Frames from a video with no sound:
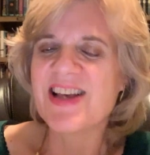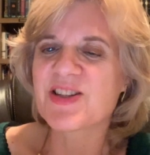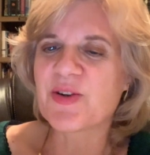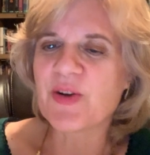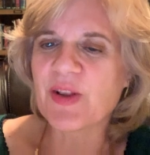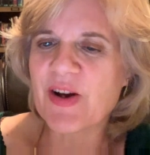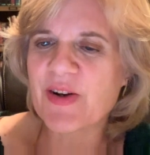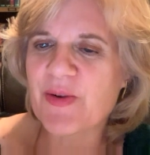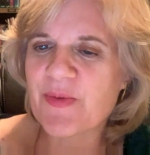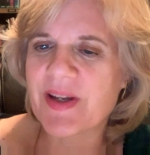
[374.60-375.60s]
So no
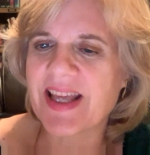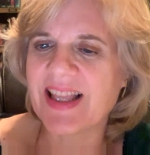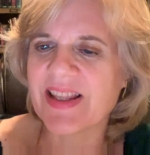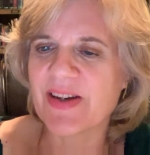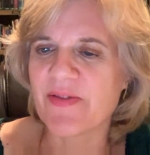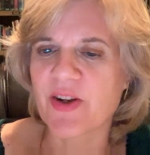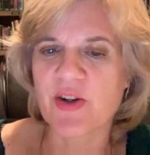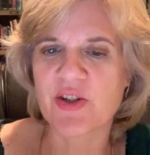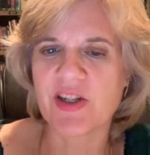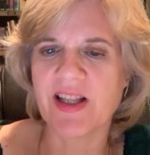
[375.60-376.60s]
longer would they live the
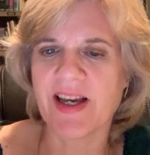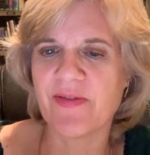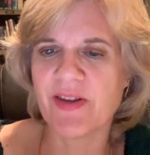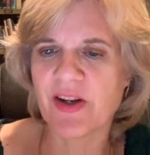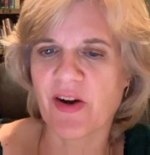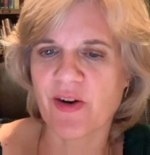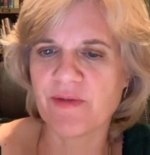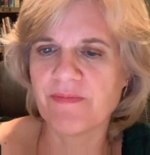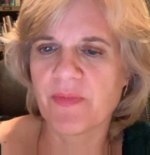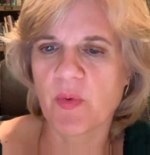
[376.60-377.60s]
cushy life in the garden